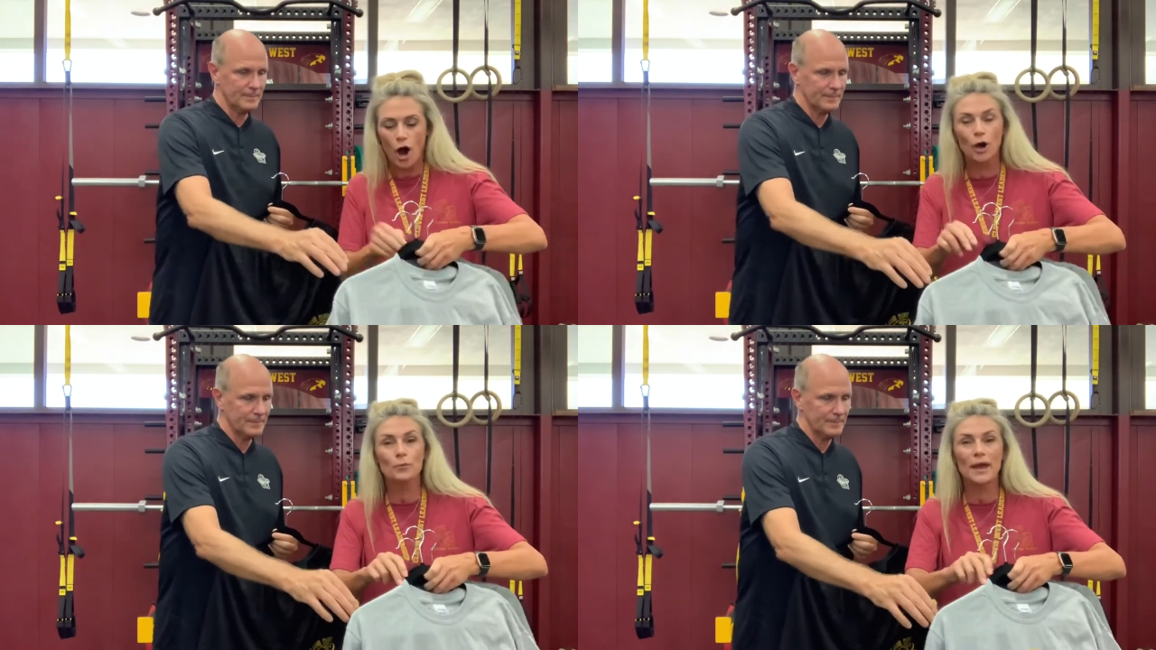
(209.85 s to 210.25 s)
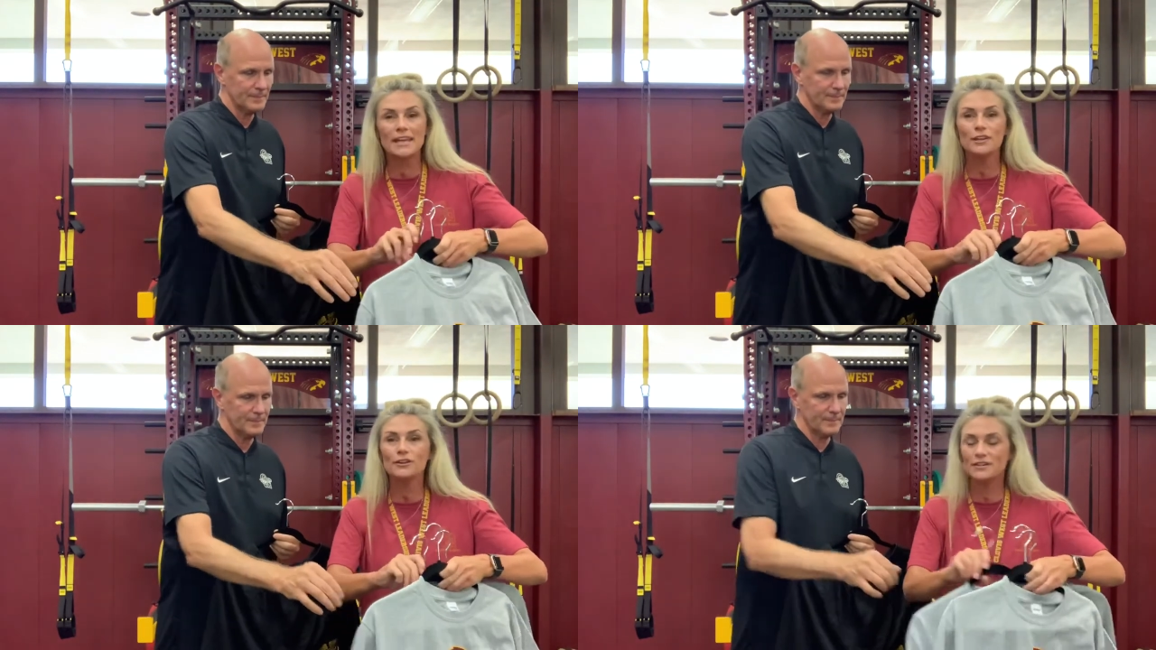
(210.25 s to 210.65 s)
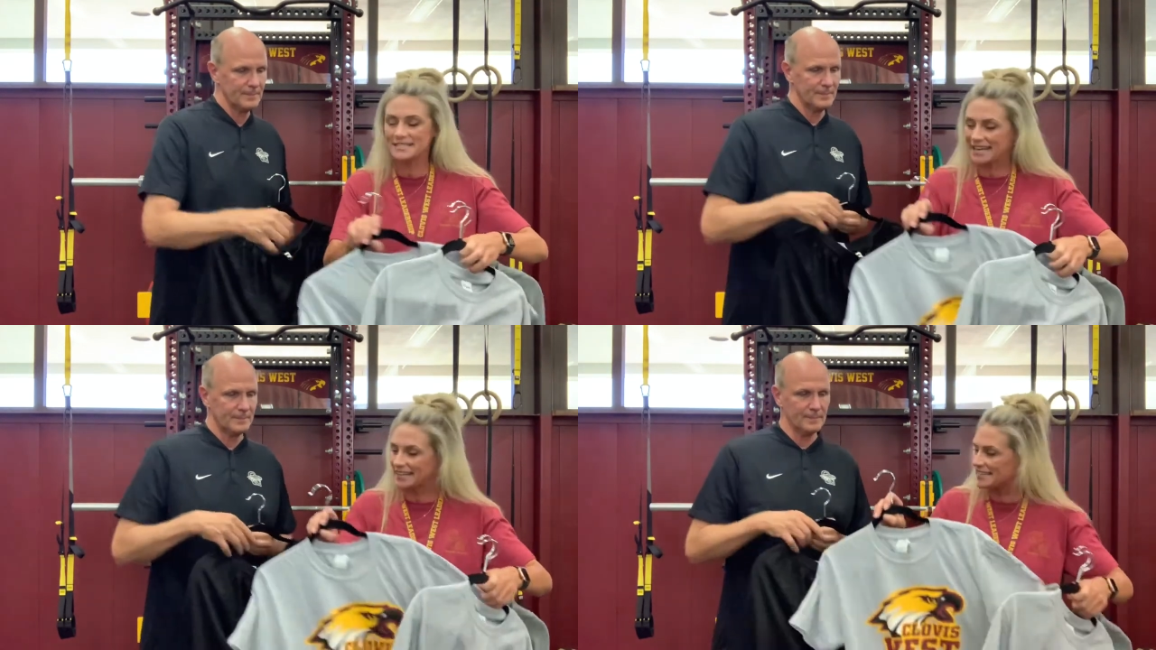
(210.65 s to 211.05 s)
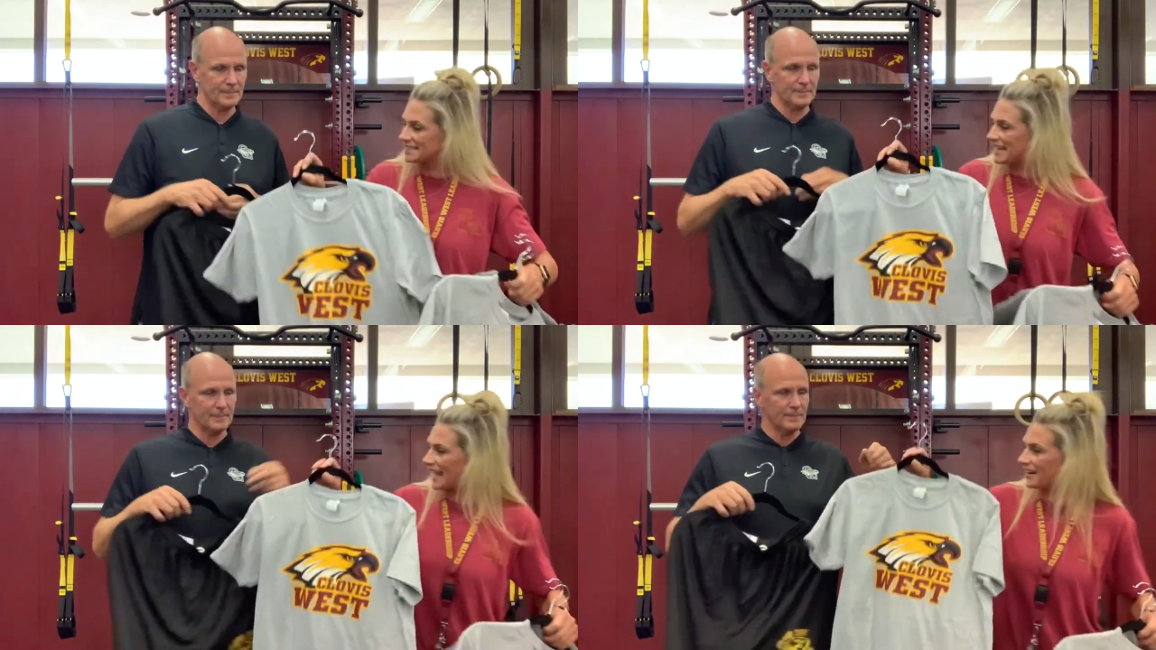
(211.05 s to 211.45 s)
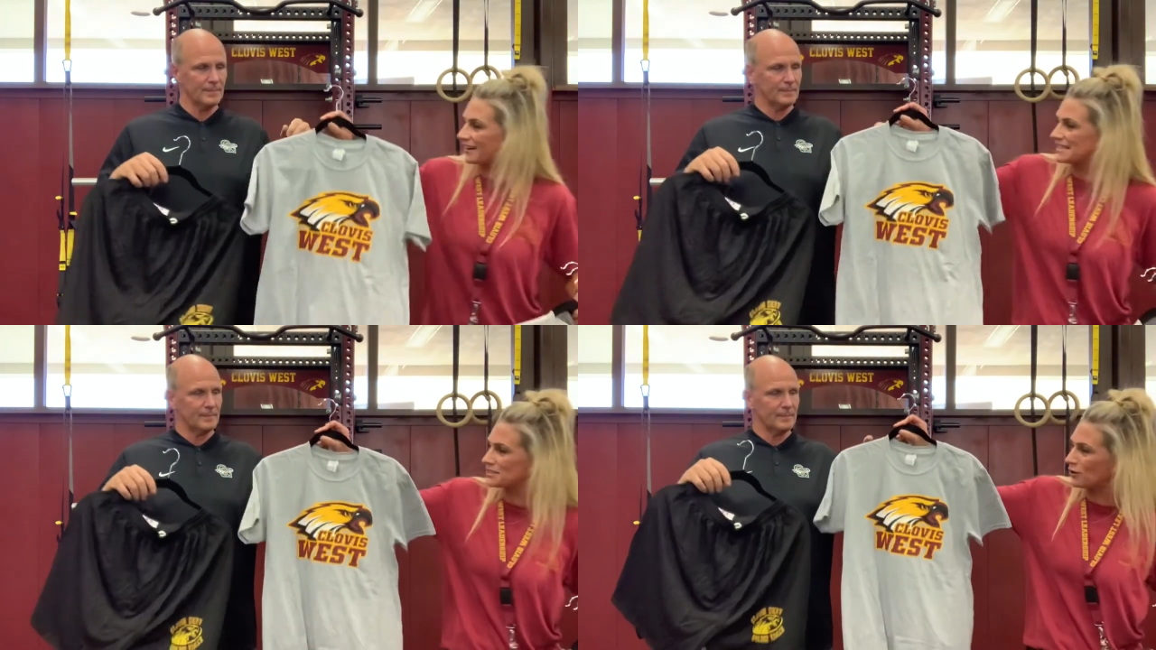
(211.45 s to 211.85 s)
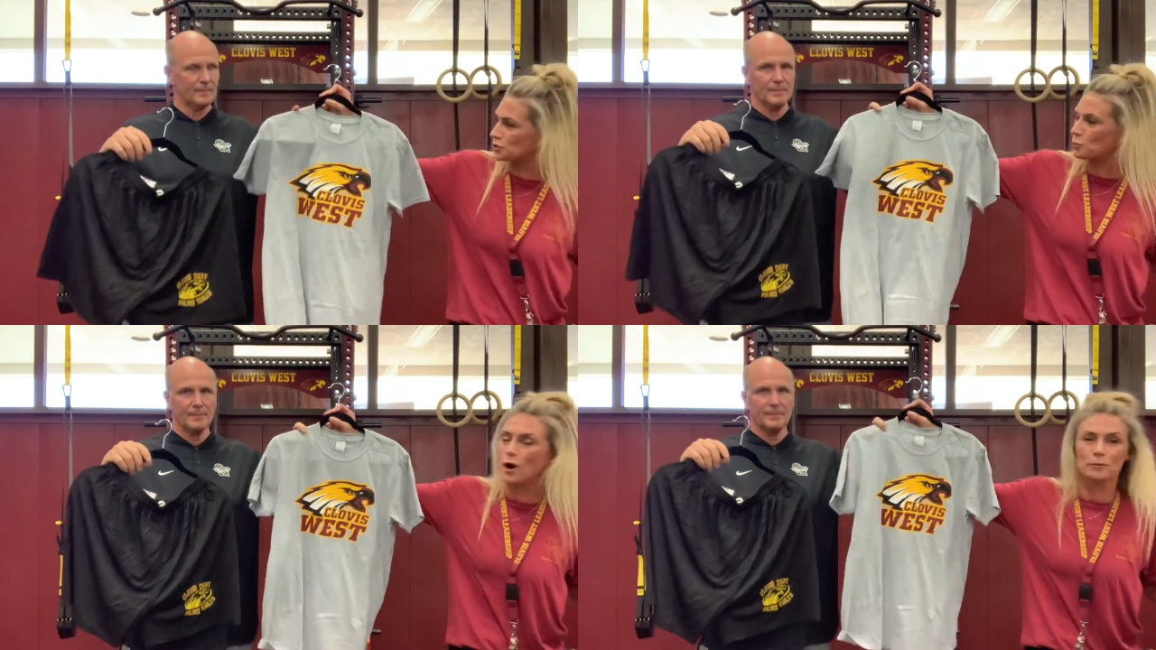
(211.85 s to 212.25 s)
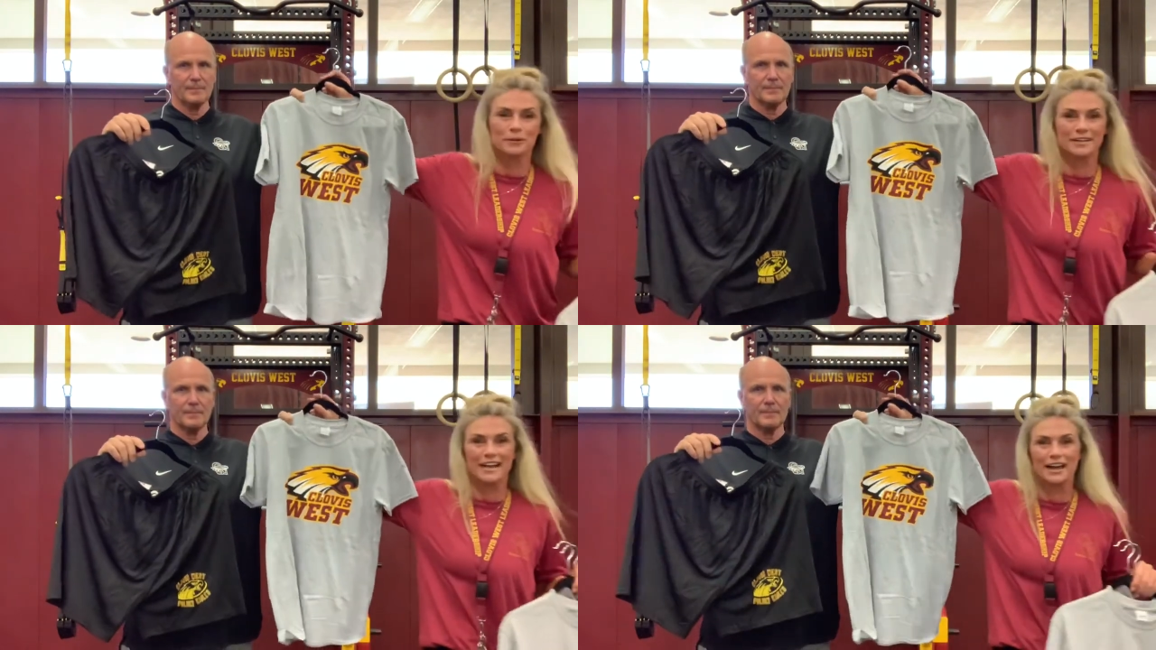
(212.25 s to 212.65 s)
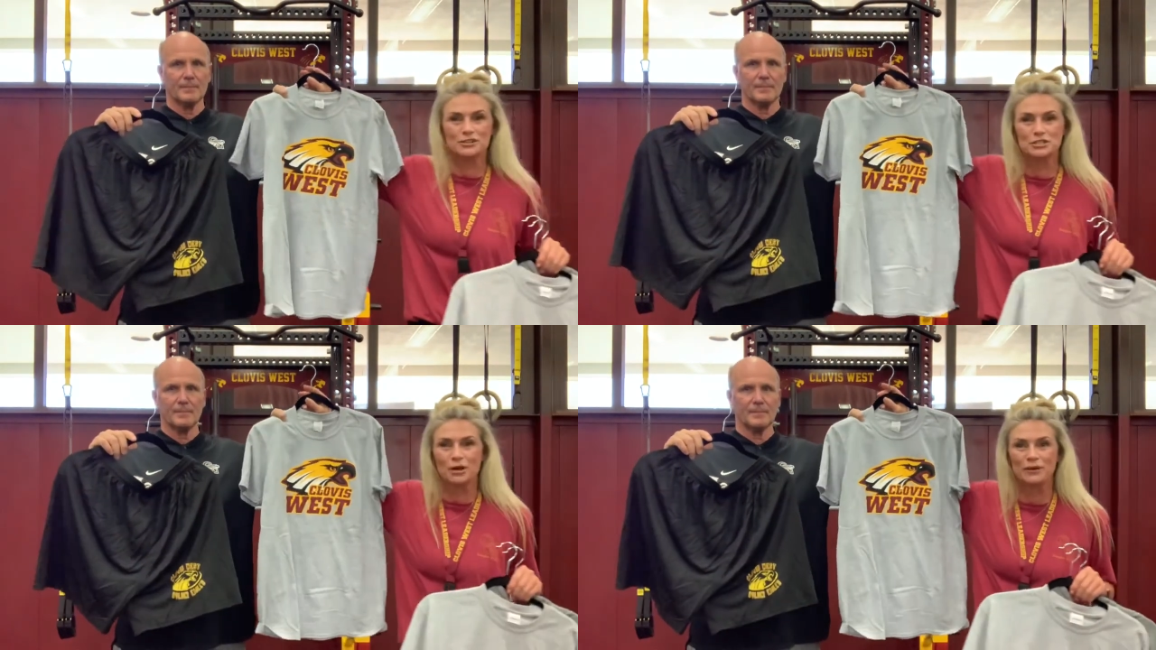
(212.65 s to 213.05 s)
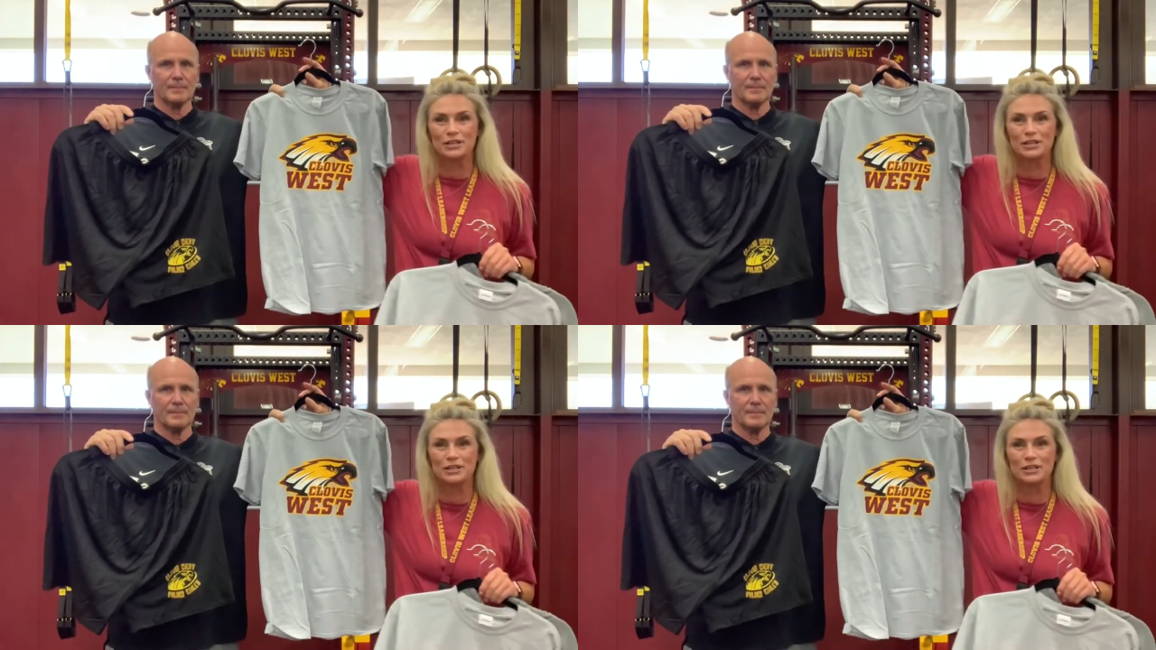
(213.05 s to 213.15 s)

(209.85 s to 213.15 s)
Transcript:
Speaker 1: Our regular daily attire, as Coach Wahlberg and I are showing